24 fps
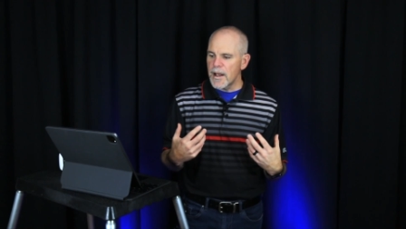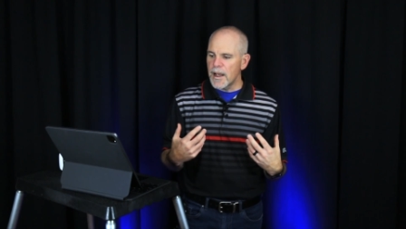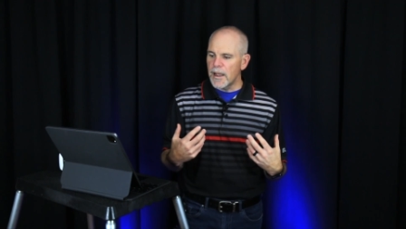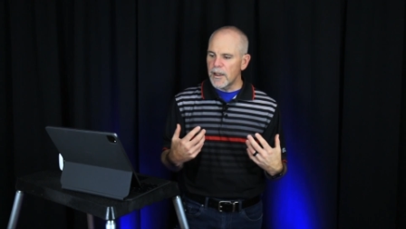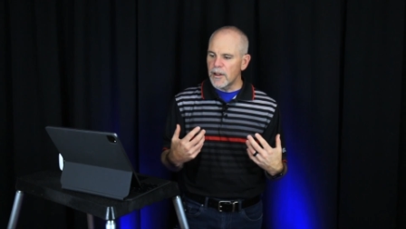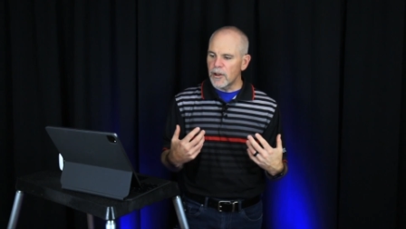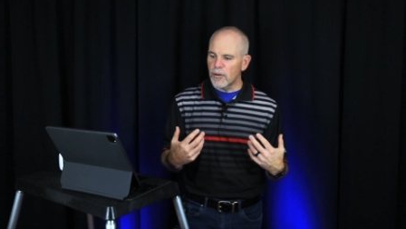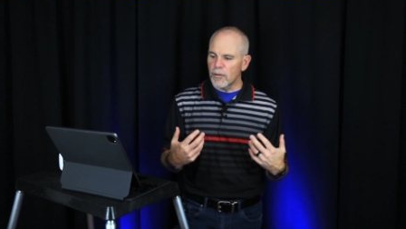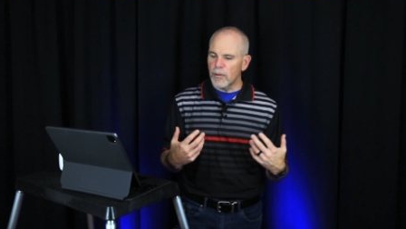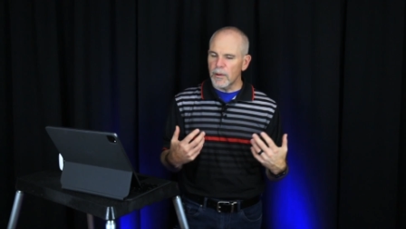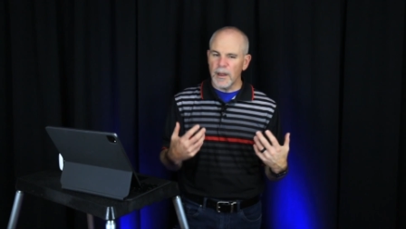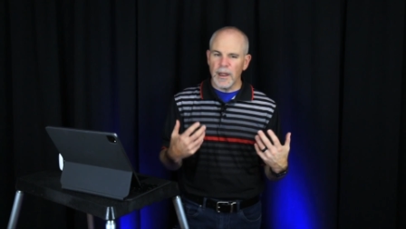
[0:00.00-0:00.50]

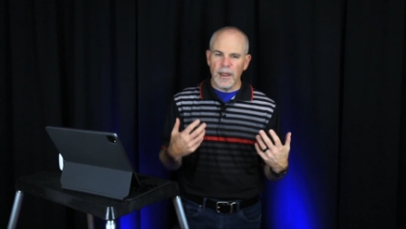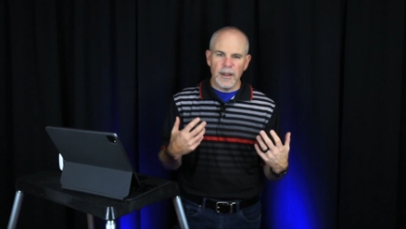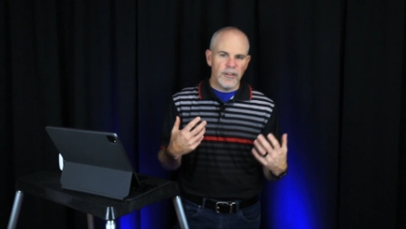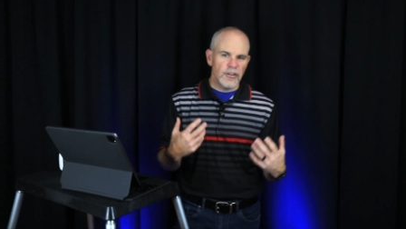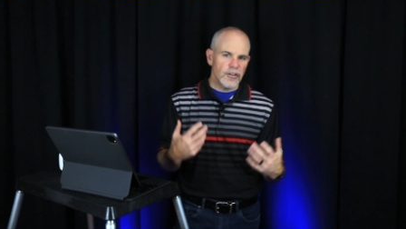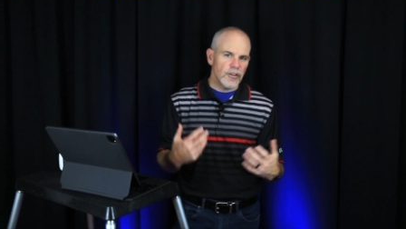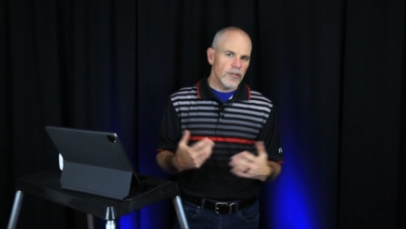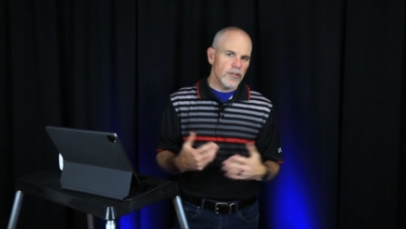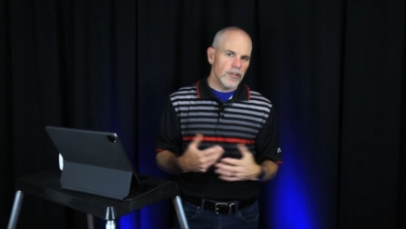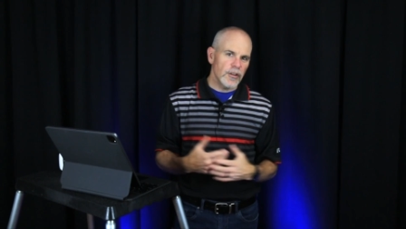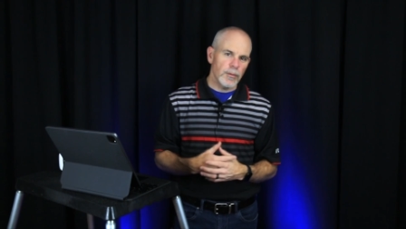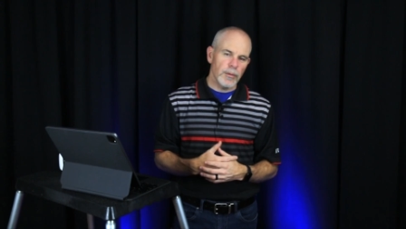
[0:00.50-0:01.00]
and your
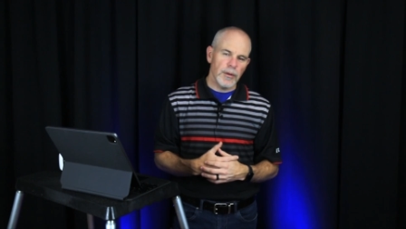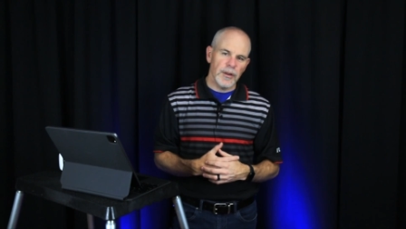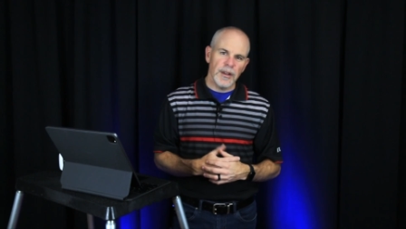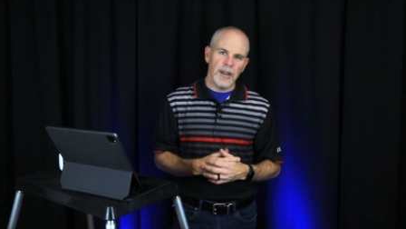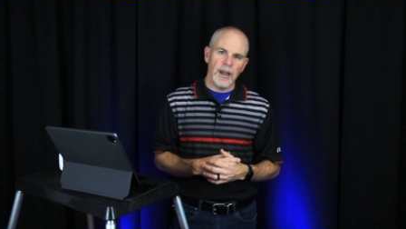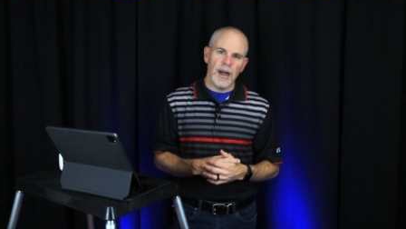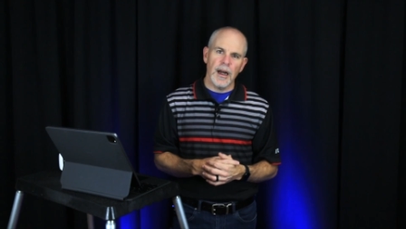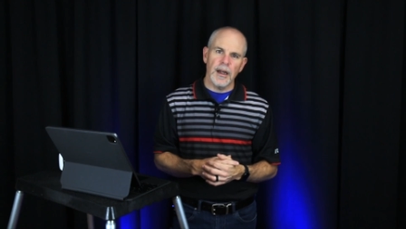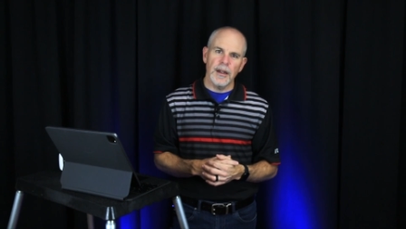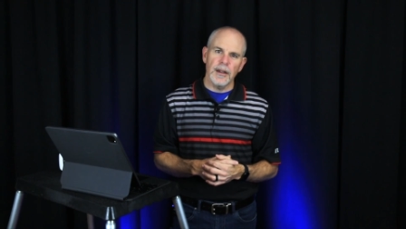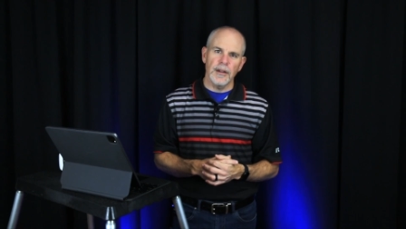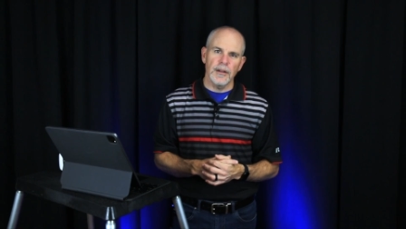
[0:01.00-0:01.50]
relationship with
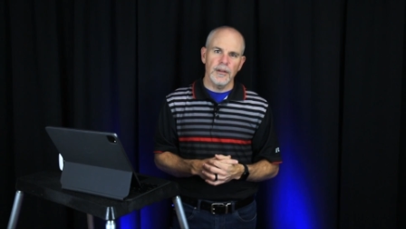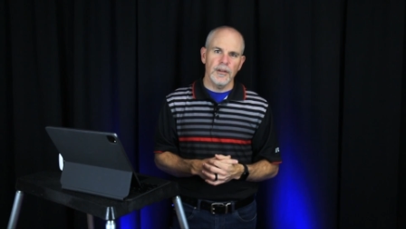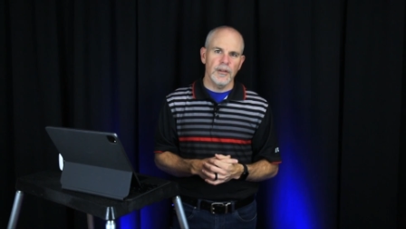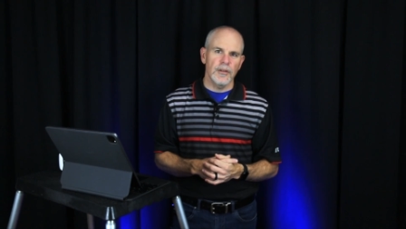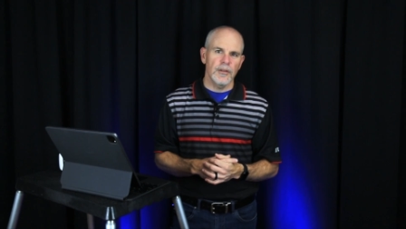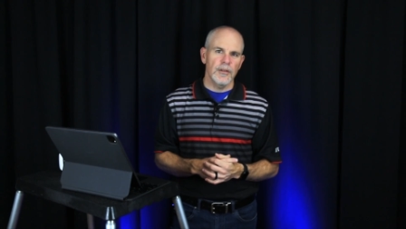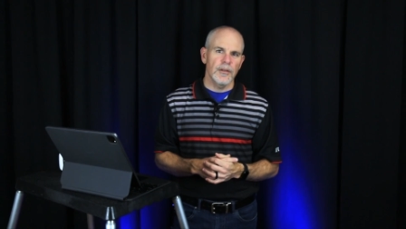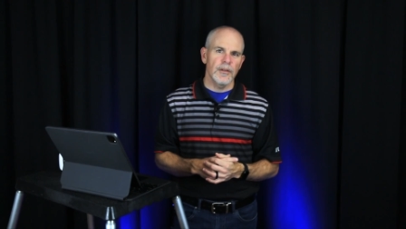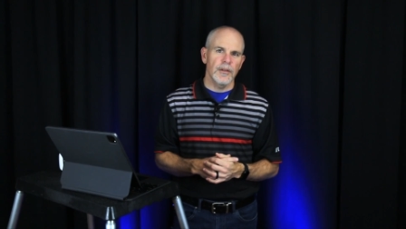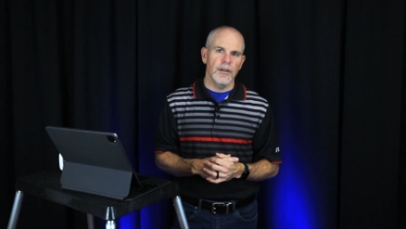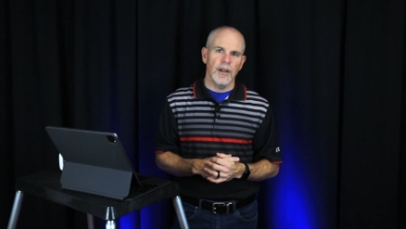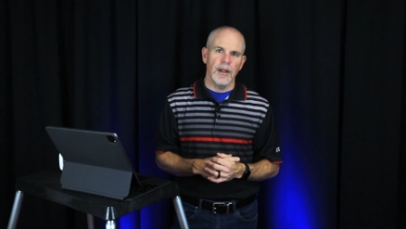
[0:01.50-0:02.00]
God in,
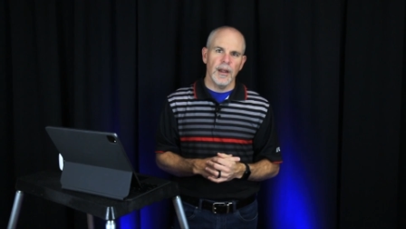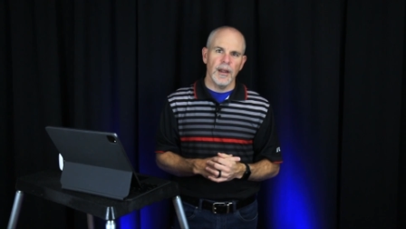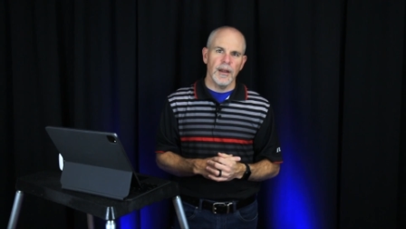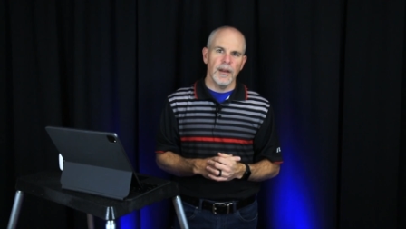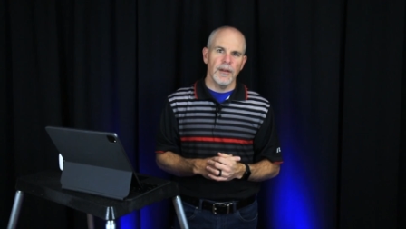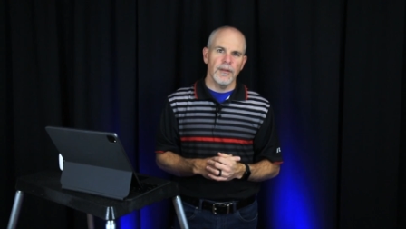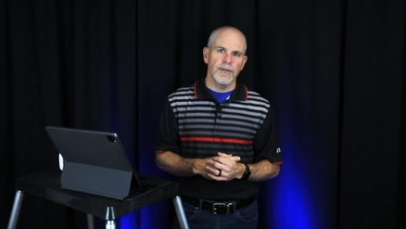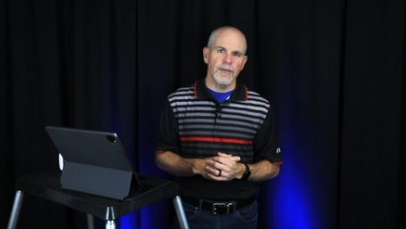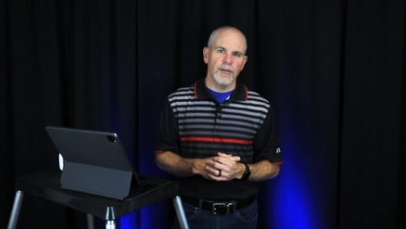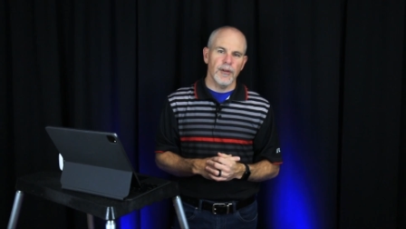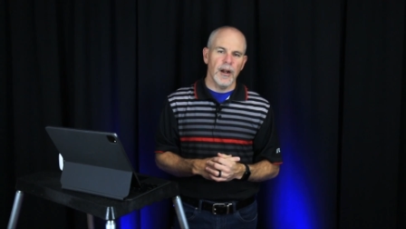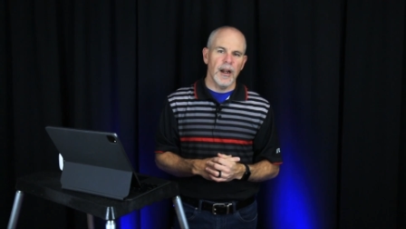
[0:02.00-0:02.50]

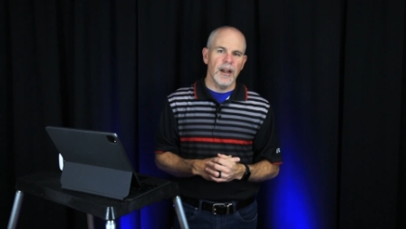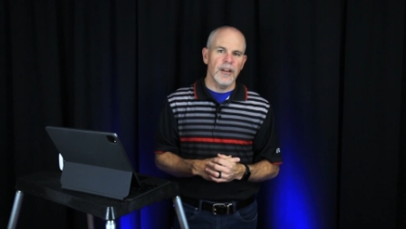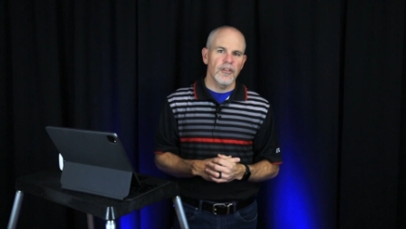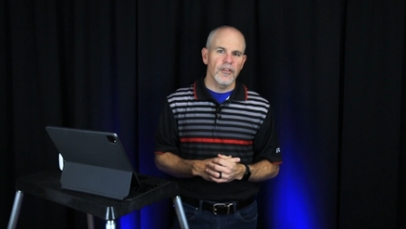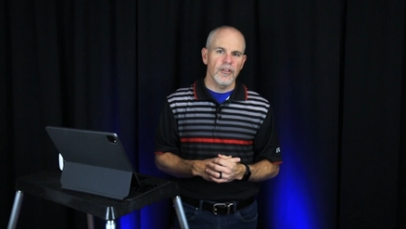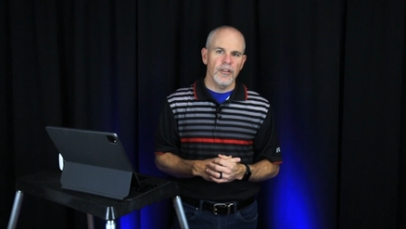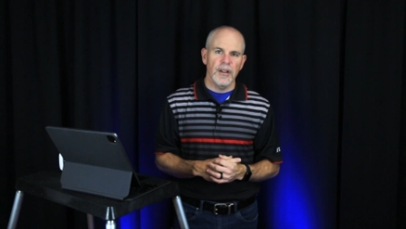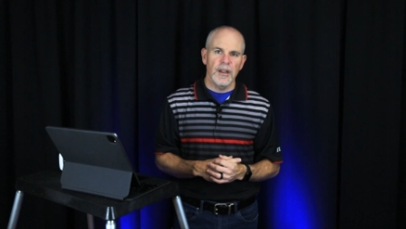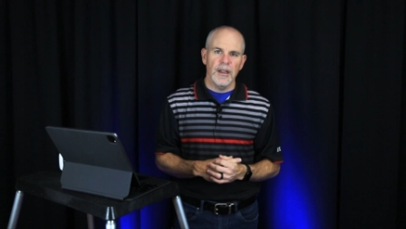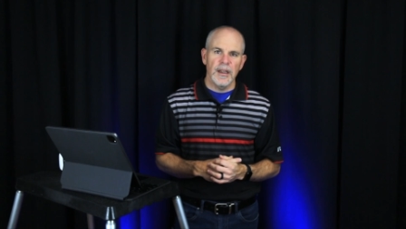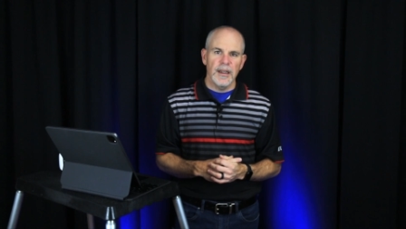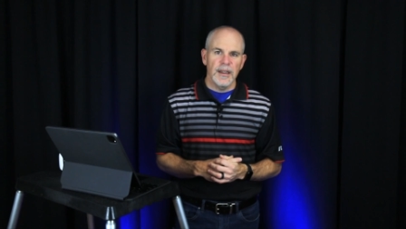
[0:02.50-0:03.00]
fresh.